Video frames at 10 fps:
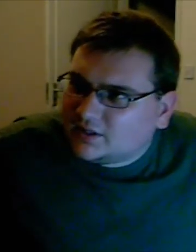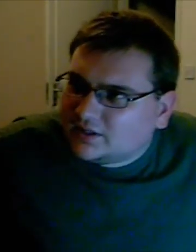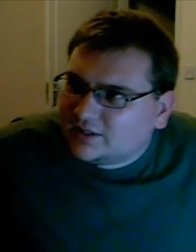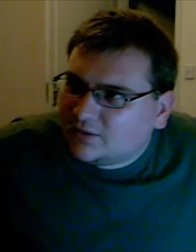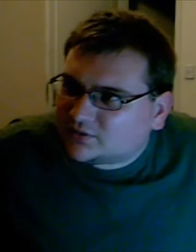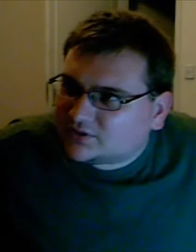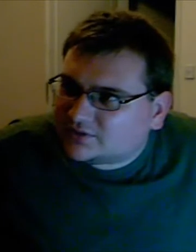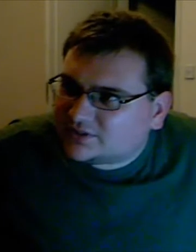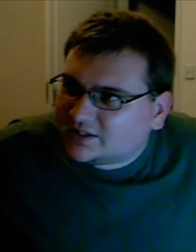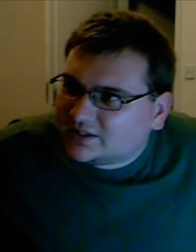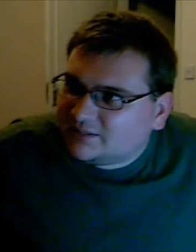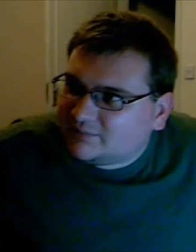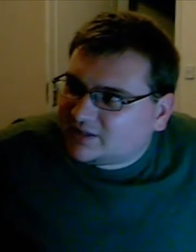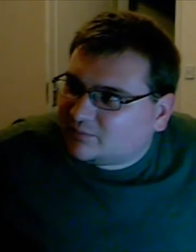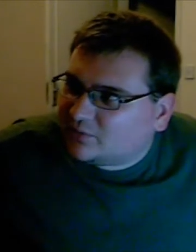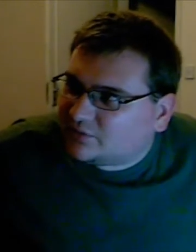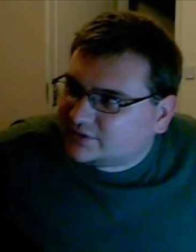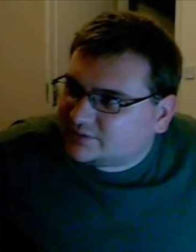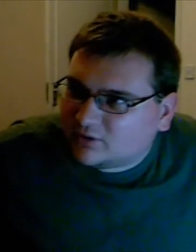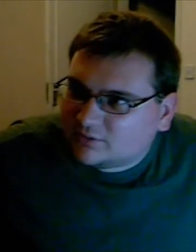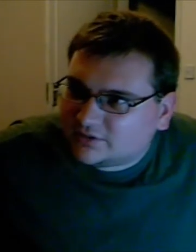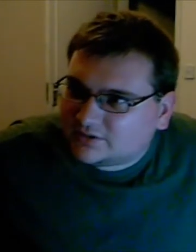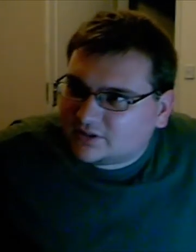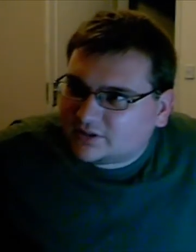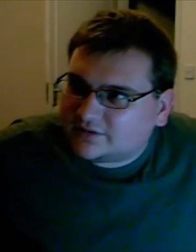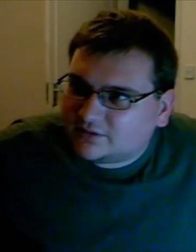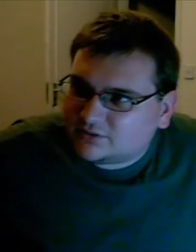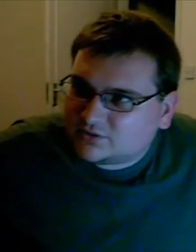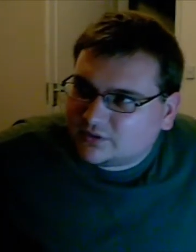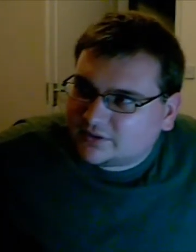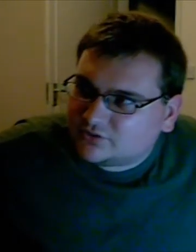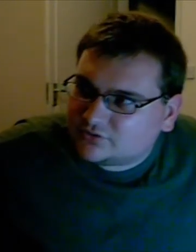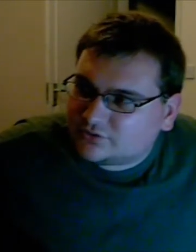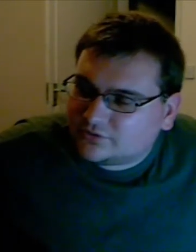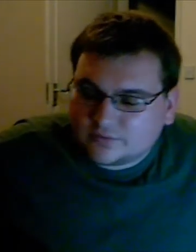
He also said, he made a point in his blog which I think was quite true.